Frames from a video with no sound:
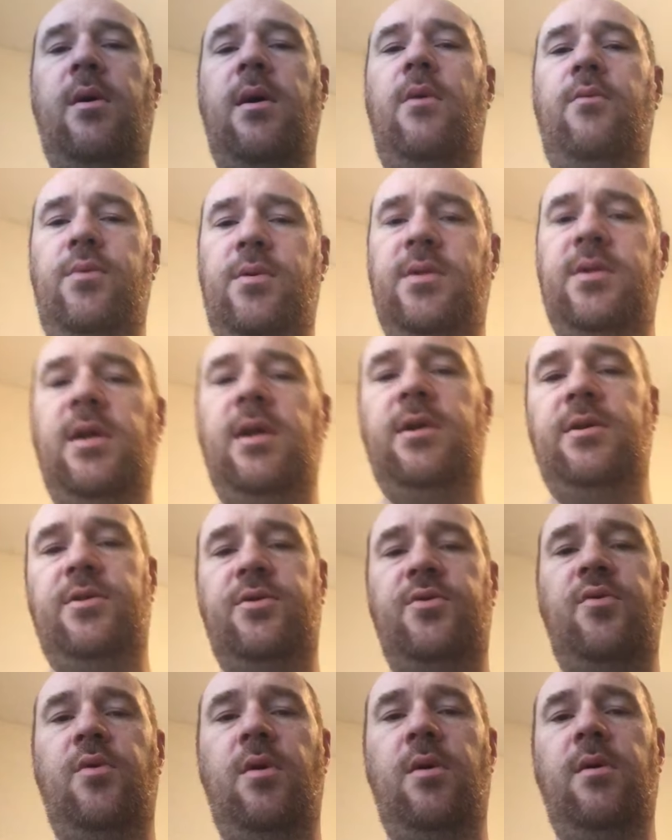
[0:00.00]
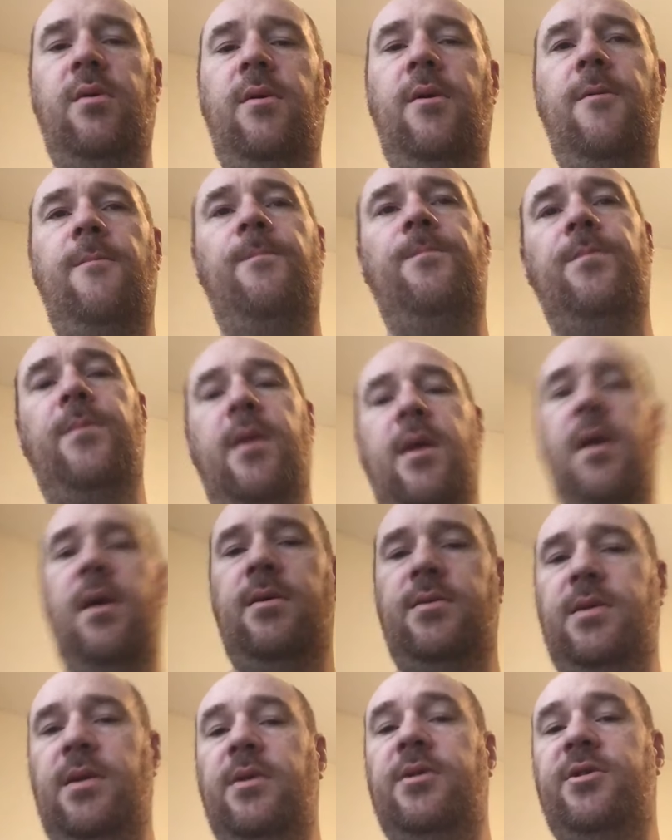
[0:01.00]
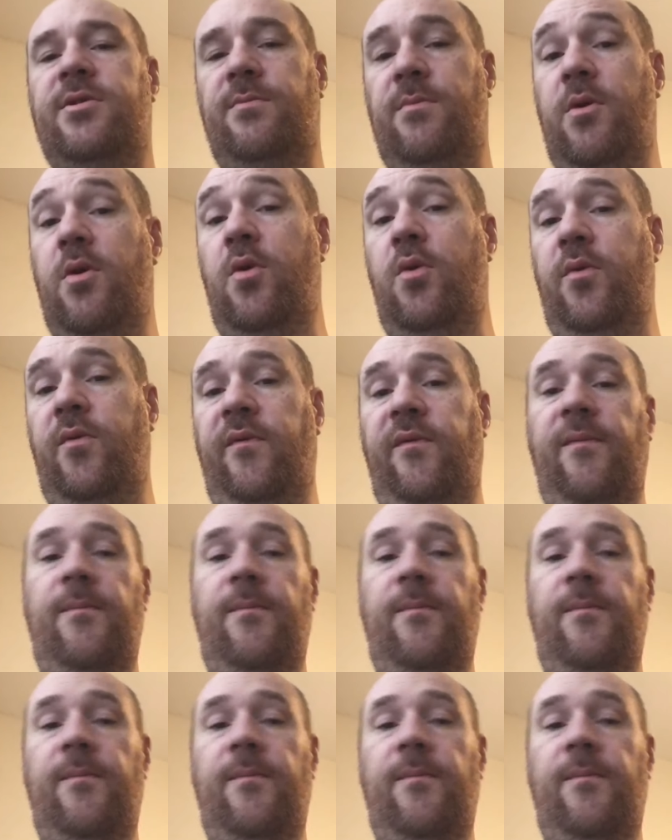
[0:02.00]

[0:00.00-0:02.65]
I would say strong. Is it smooth?